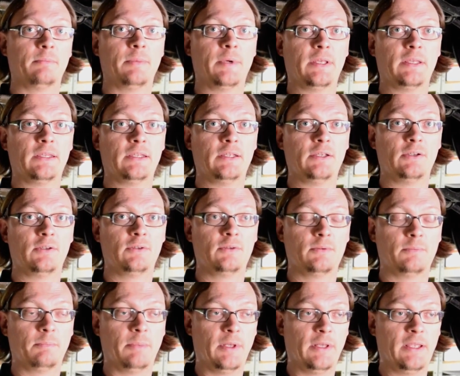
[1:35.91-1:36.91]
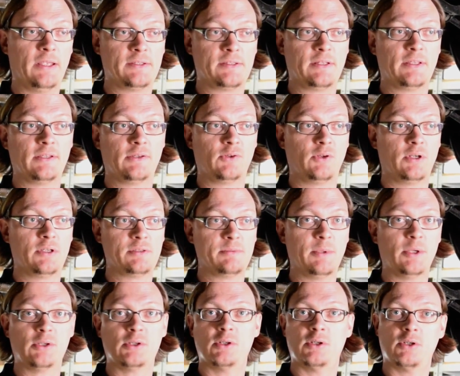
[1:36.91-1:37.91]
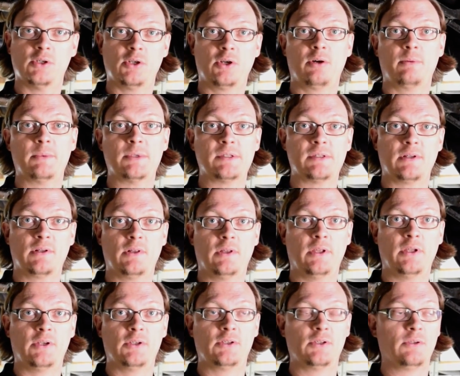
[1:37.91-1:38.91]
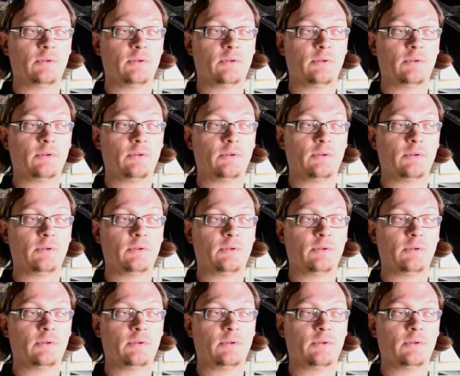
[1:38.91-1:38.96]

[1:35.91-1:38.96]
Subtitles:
but the bell housing of the transmission determines the clutch.